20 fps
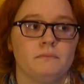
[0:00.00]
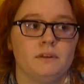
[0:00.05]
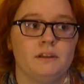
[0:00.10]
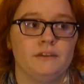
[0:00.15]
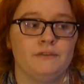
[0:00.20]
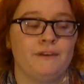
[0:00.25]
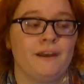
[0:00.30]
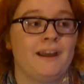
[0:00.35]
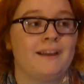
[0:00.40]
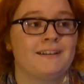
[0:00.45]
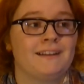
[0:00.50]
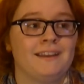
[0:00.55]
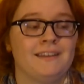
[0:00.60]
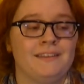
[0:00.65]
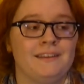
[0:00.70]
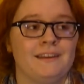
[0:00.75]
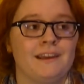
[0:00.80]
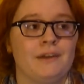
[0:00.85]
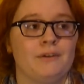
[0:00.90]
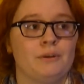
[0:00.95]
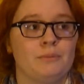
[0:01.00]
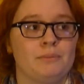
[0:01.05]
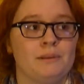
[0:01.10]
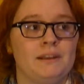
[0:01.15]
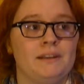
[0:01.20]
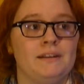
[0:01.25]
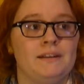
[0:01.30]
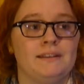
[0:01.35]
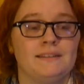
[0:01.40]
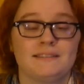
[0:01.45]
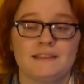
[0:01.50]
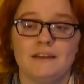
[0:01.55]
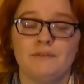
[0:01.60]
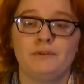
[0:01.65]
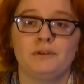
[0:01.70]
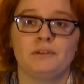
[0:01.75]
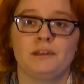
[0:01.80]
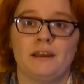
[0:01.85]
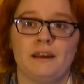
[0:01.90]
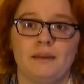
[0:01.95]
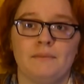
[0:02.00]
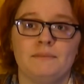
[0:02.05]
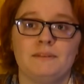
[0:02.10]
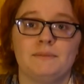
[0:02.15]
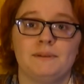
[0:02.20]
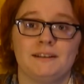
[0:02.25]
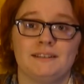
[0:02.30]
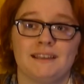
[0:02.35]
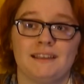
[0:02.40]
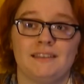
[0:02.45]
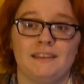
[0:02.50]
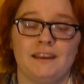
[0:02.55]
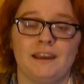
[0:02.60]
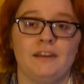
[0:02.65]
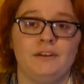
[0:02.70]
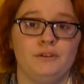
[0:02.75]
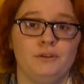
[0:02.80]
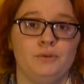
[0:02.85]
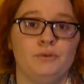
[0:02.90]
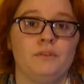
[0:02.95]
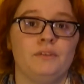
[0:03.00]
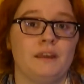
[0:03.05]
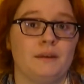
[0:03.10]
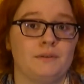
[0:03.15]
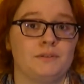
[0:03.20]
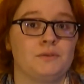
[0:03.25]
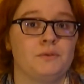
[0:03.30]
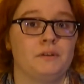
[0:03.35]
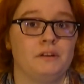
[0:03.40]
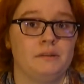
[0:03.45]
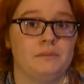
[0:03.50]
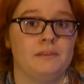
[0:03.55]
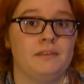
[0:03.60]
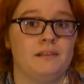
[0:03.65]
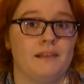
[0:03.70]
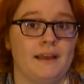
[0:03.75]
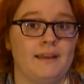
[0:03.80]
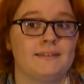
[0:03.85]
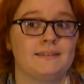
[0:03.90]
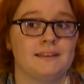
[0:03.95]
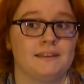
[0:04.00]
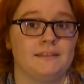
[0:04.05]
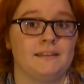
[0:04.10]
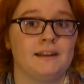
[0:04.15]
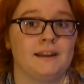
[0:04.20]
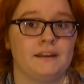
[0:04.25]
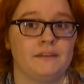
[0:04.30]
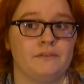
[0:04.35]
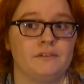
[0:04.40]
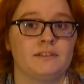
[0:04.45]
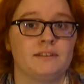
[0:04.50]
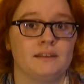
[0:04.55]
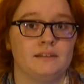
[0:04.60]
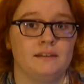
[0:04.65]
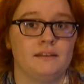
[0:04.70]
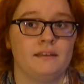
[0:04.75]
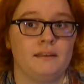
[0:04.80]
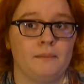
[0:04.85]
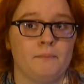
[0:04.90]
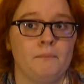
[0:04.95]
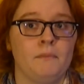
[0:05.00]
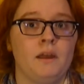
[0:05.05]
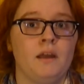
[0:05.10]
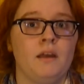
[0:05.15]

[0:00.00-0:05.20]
In fact, I think I repeated it several times because I think I knew that that was going to be the last thing that I ever said to them.